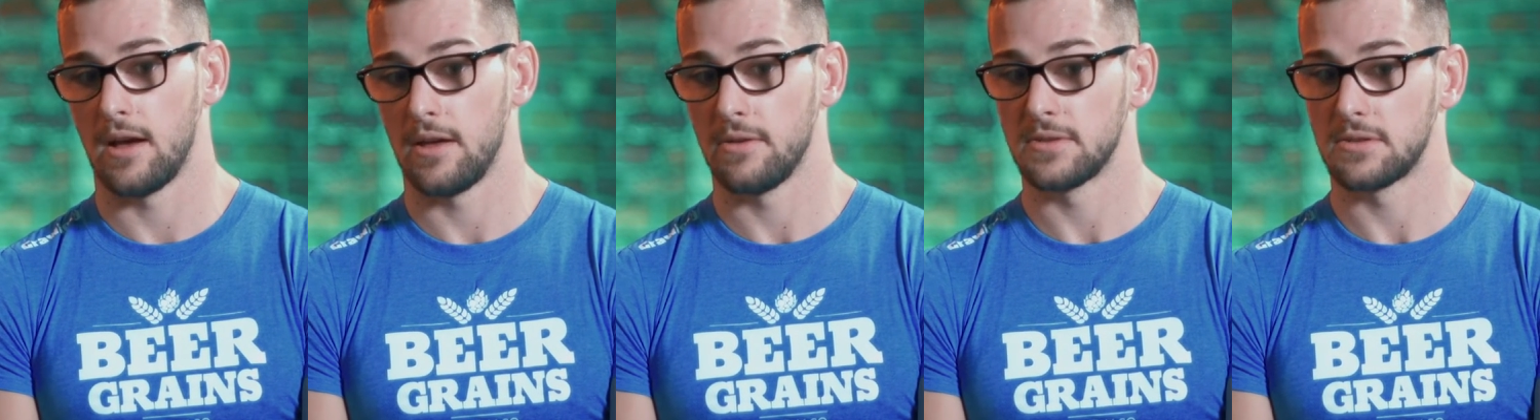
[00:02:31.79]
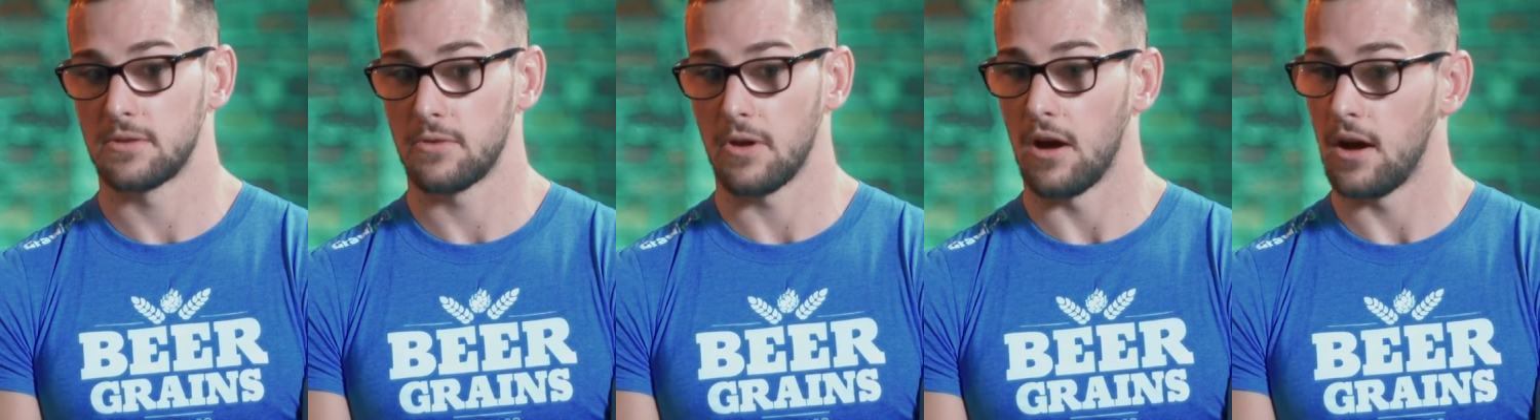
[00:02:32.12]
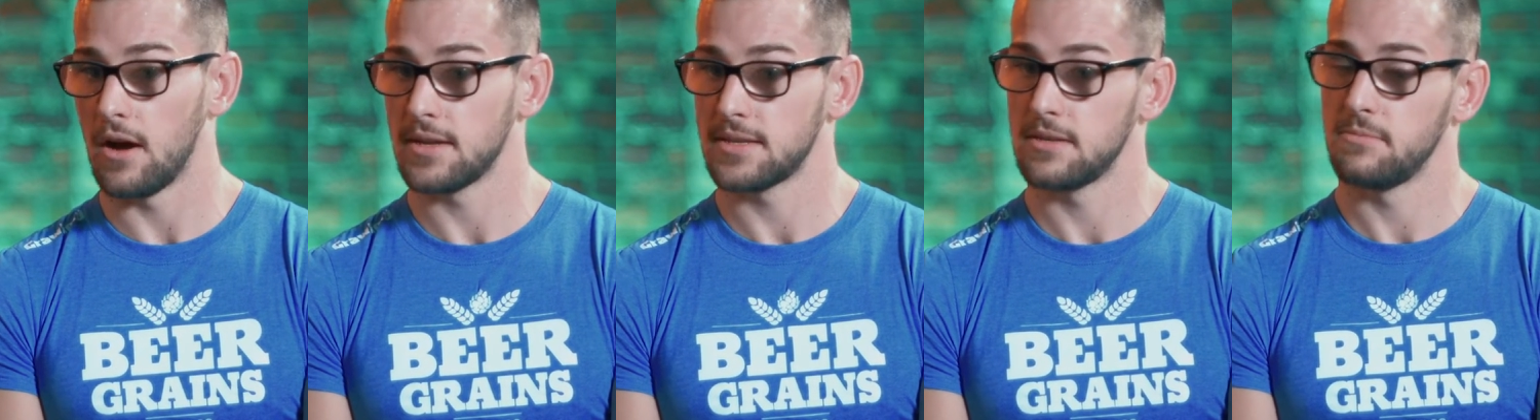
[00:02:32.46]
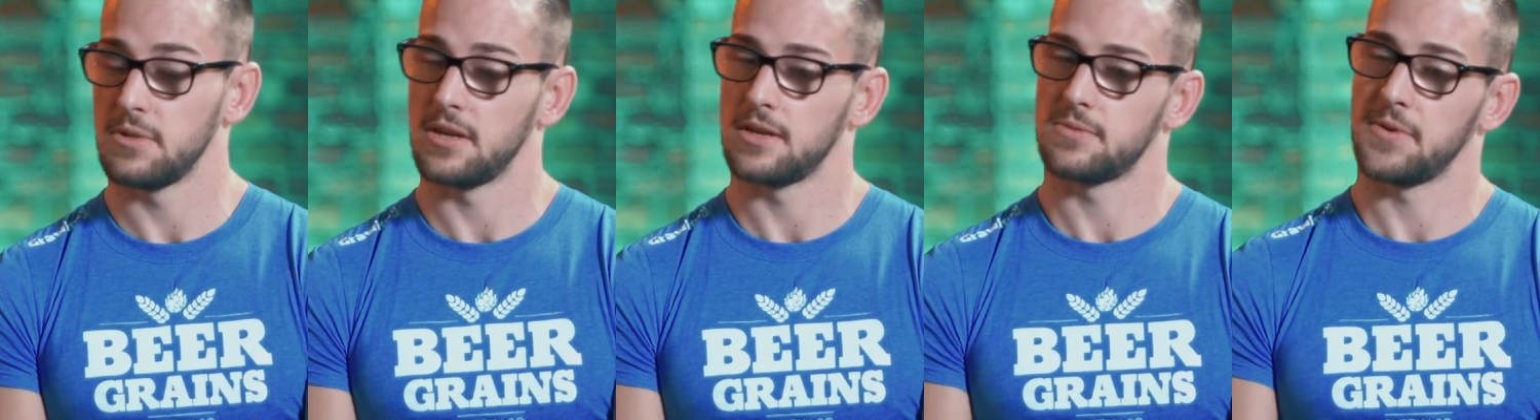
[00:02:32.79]
It was awesome
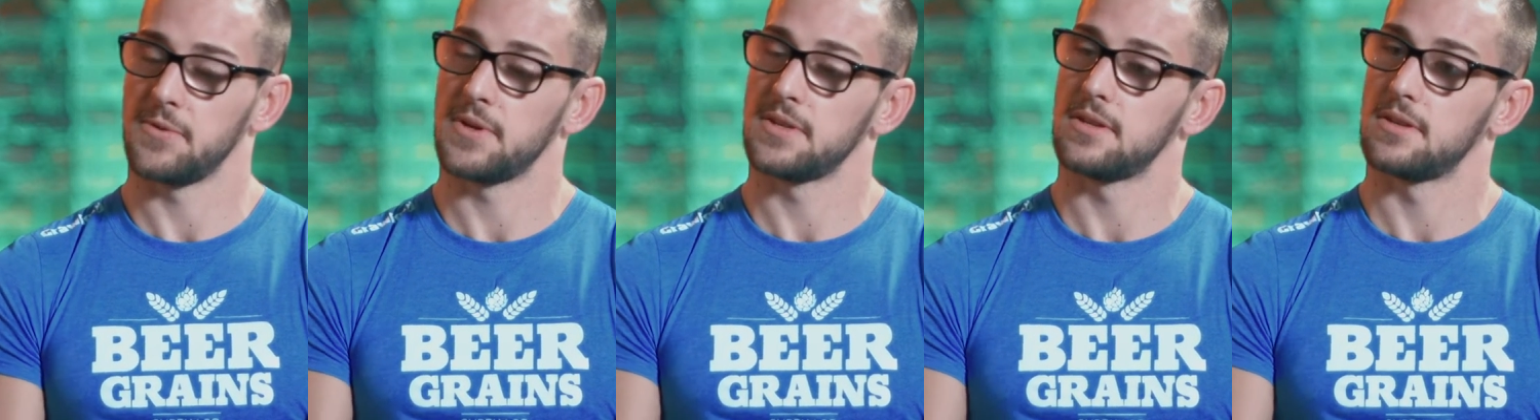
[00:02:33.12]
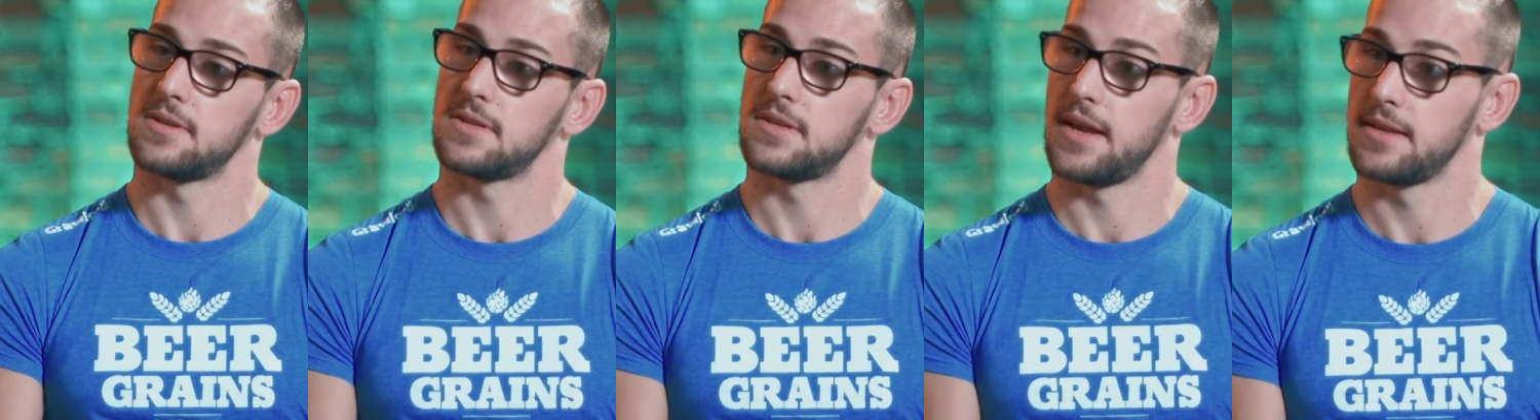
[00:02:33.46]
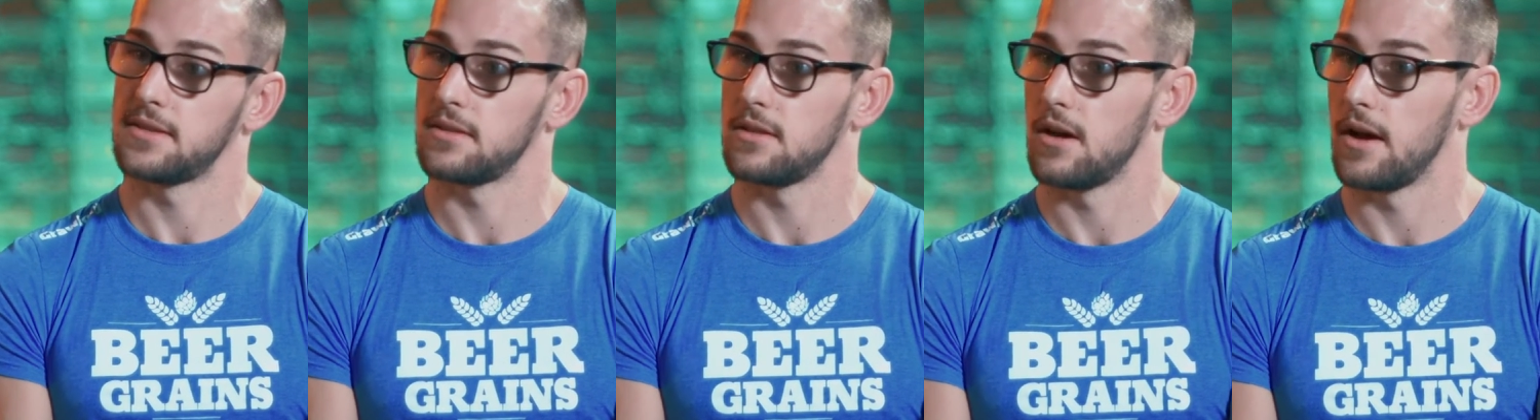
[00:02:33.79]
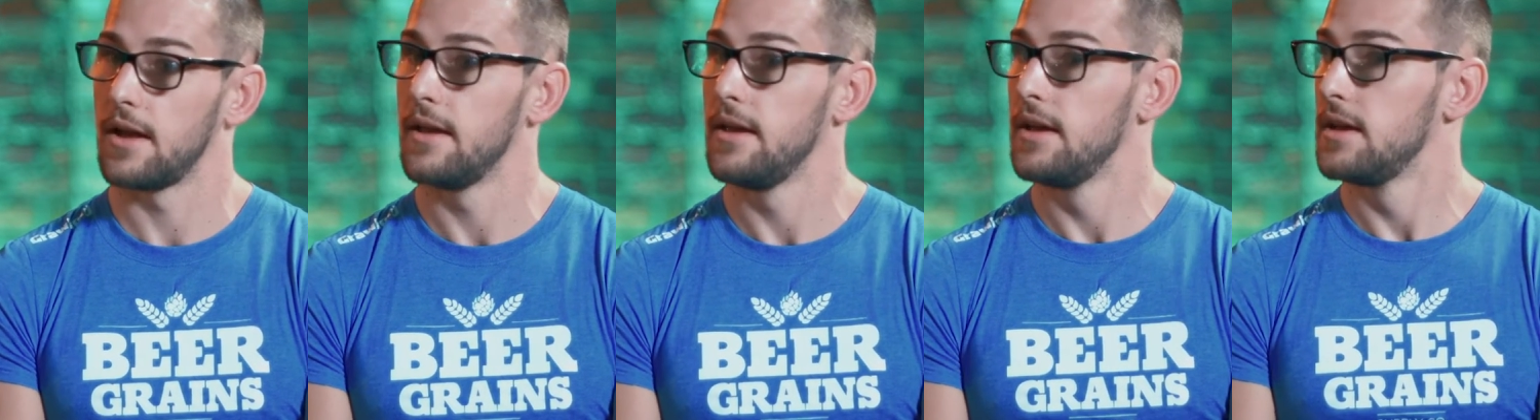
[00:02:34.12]
because we went to the States a lot.